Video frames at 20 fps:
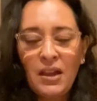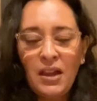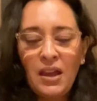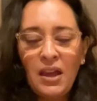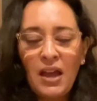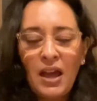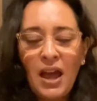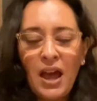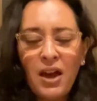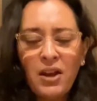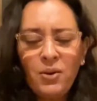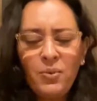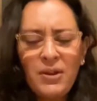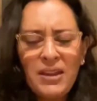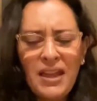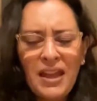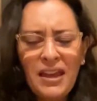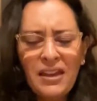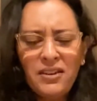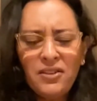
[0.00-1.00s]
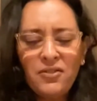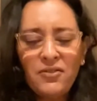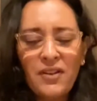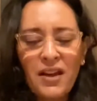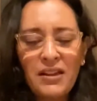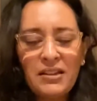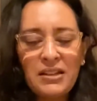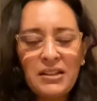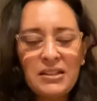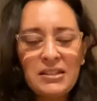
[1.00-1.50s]
How do we handle
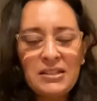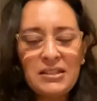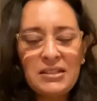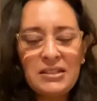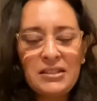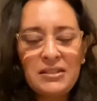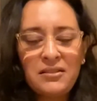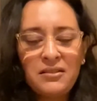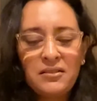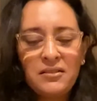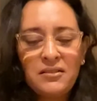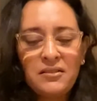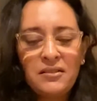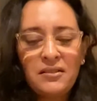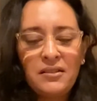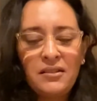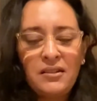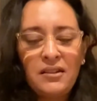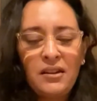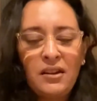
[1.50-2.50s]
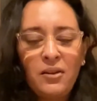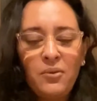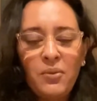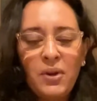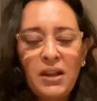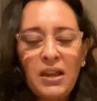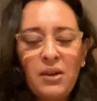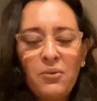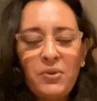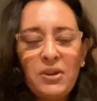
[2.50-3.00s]
violence? What
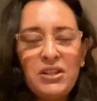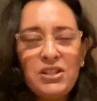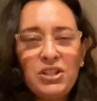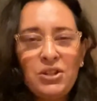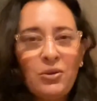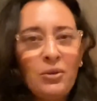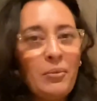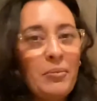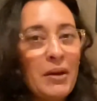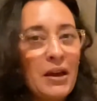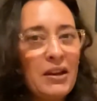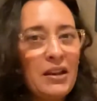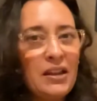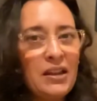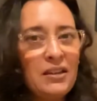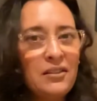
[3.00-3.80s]
can we do about it?